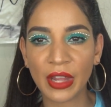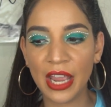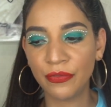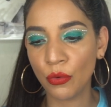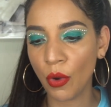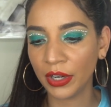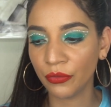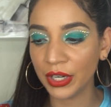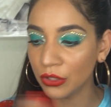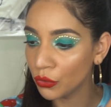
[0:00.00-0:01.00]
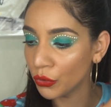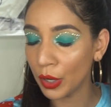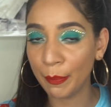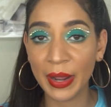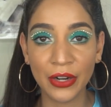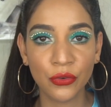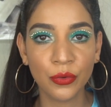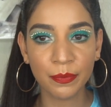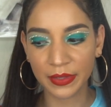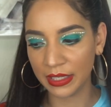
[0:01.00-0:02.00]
if you want to redo your bedroom,